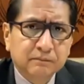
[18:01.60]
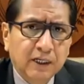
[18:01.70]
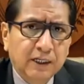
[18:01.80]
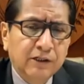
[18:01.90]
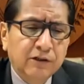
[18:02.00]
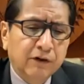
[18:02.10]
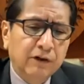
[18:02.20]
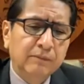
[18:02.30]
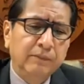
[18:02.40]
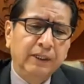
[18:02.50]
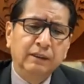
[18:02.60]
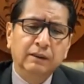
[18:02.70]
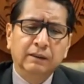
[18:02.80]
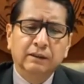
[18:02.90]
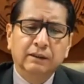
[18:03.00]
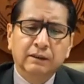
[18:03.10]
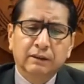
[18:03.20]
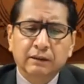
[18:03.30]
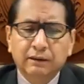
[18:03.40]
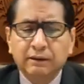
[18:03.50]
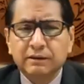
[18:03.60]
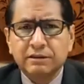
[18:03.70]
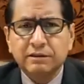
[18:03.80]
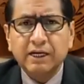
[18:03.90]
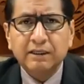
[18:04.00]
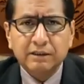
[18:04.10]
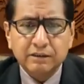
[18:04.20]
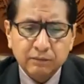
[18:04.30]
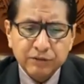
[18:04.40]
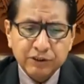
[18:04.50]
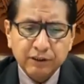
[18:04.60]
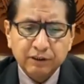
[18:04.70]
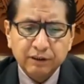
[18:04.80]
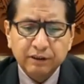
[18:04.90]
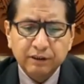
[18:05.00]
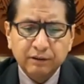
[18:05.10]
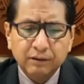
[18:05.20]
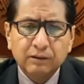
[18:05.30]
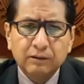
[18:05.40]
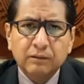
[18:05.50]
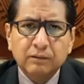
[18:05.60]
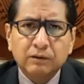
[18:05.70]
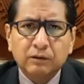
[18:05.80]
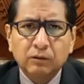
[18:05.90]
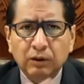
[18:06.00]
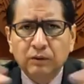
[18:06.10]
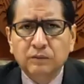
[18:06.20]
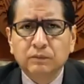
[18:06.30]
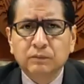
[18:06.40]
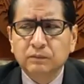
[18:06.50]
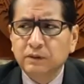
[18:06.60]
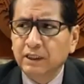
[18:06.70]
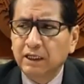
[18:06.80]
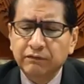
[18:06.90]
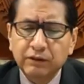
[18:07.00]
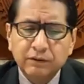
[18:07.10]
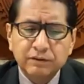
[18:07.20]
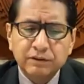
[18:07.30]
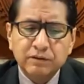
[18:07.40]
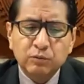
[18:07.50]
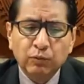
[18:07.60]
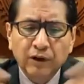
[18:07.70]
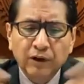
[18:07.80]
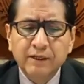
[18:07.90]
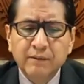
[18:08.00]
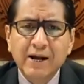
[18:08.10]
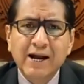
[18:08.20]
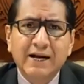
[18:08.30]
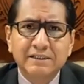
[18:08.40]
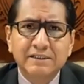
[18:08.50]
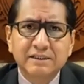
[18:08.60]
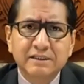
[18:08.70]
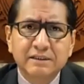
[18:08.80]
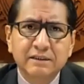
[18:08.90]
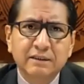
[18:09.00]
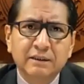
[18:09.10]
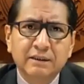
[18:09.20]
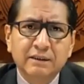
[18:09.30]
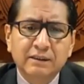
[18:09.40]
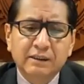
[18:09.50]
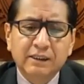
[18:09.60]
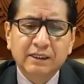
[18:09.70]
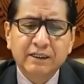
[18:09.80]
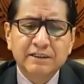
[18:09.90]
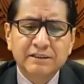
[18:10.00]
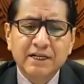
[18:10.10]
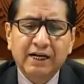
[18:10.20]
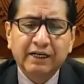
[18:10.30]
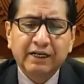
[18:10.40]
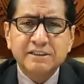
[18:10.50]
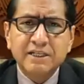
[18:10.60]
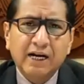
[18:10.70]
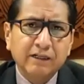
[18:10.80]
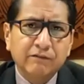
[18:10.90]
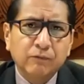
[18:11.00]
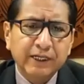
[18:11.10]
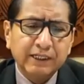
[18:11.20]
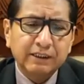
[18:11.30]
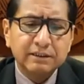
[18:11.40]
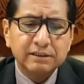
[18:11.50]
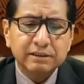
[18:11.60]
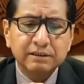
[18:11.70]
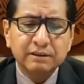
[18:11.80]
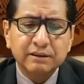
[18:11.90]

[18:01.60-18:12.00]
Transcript: and you've heard me say this, I'm sure it, the quote that I've used is wearing a mask is not a sign of weakness.